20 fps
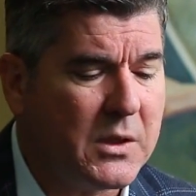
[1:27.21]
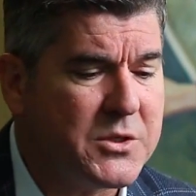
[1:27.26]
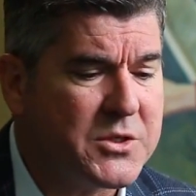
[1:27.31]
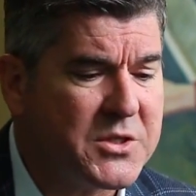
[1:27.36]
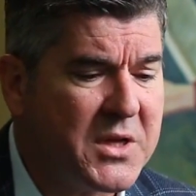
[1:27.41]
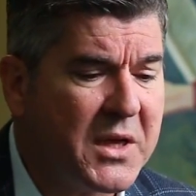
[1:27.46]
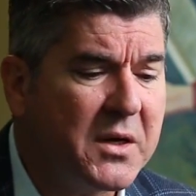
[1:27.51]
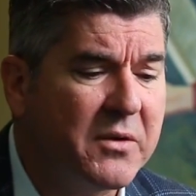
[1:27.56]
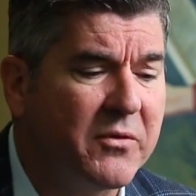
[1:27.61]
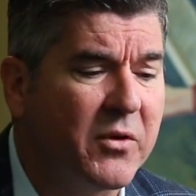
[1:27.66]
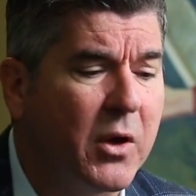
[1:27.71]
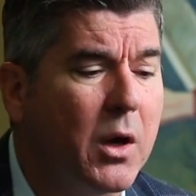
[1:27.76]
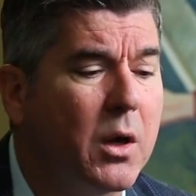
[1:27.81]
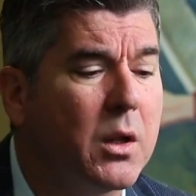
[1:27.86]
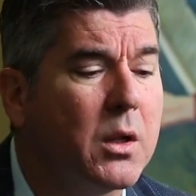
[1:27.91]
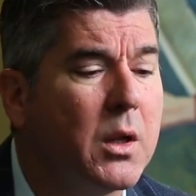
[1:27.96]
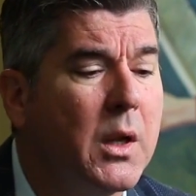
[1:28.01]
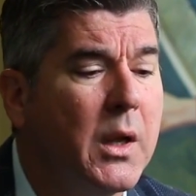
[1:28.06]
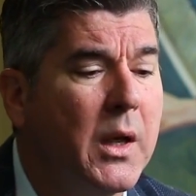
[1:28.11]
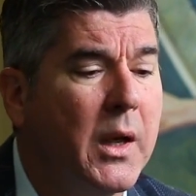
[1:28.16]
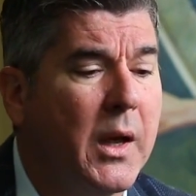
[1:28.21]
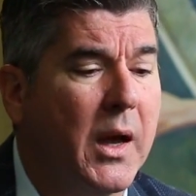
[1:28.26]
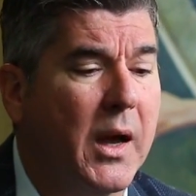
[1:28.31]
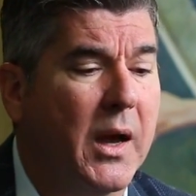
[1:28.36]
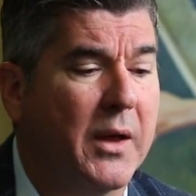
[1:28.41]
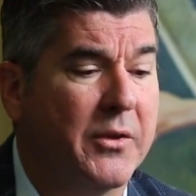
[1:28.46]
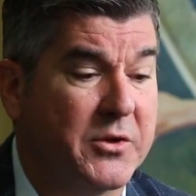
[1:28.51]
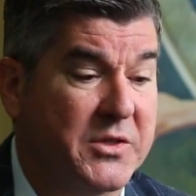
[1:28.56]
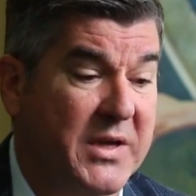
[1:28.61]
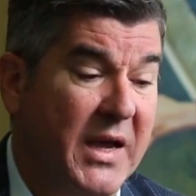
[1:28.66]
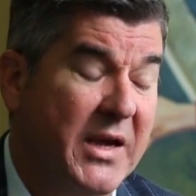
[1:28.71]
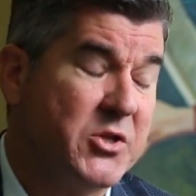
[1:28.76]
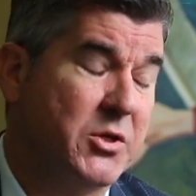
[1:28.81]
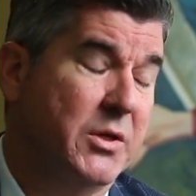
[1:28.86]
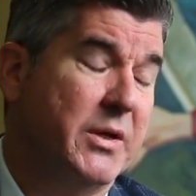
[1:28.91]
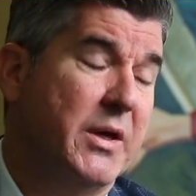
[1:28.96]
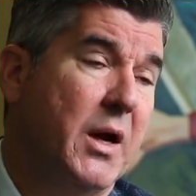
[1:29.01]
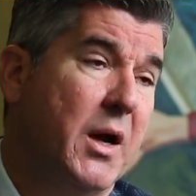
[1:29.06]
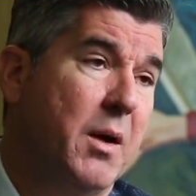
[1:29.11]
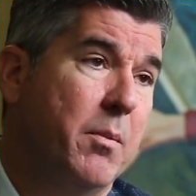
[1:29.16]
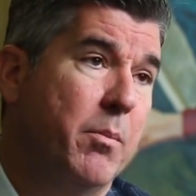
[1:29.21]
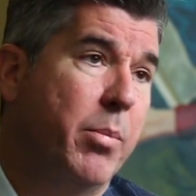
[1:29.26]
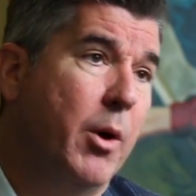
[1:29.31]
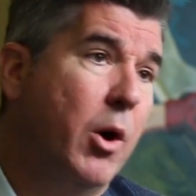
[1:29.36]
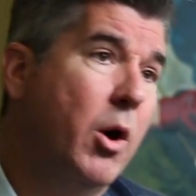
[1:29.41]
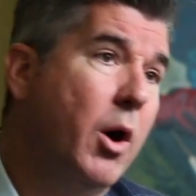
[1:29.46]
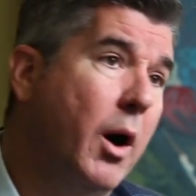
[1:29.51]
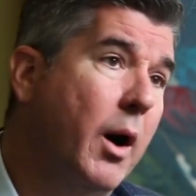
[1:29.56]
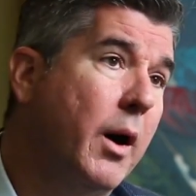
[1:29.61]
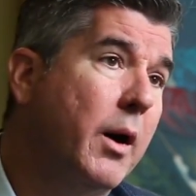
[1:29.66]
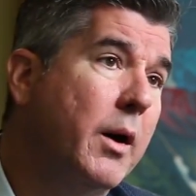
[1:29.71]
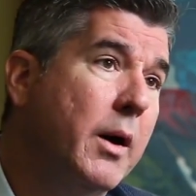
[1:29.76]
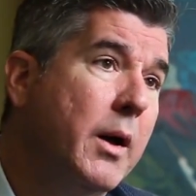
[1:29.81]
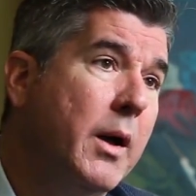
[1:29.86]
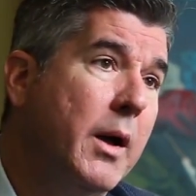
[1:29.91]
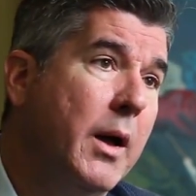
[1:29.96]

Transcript: Second of all, there's actually a bar.